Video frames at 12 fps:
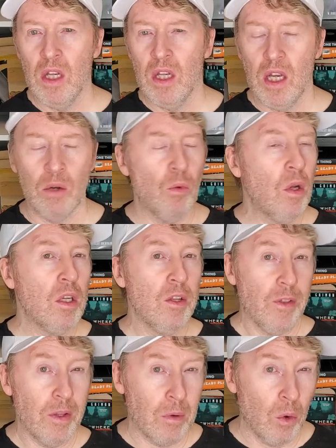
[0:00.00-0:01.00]
And one good
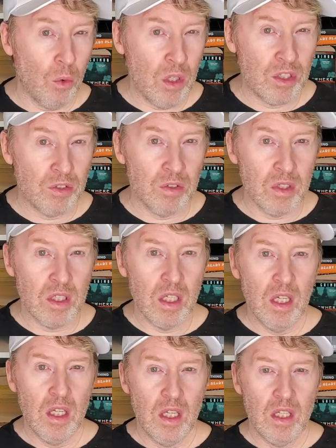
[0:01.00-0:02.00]
thing about wizards
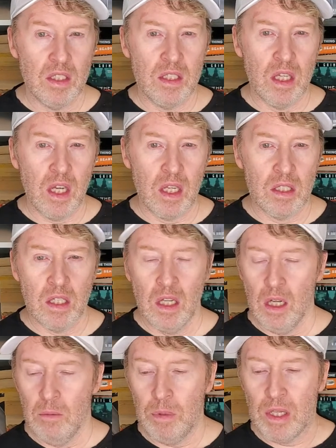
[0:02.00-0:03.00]
is that
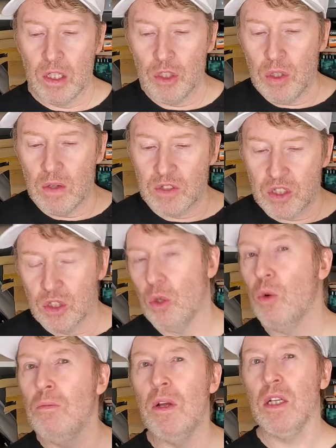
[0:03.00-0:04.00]
because you have so
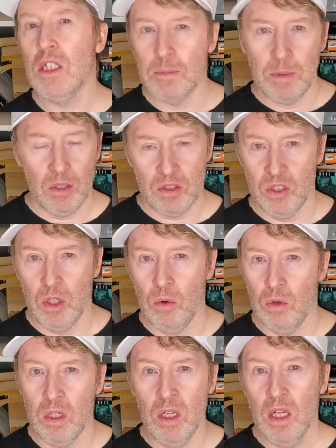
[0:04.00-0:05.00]
many spells
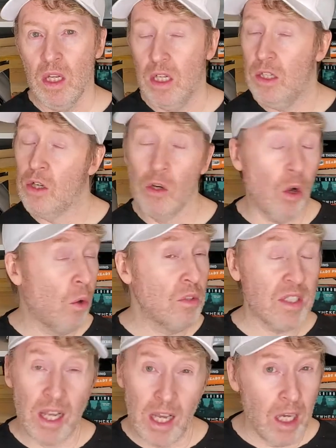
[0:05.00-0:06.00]
known, and you can always
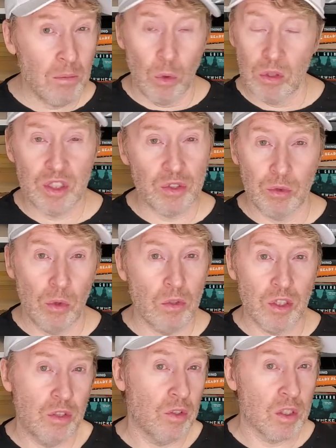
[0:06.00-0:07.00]
add more scrolls
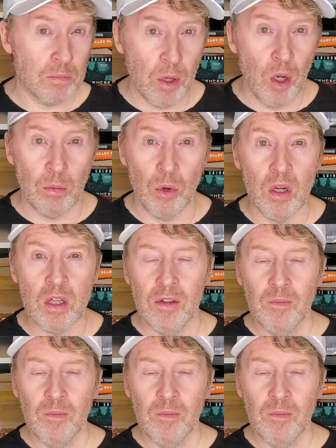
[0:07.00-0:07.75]
to your spell book,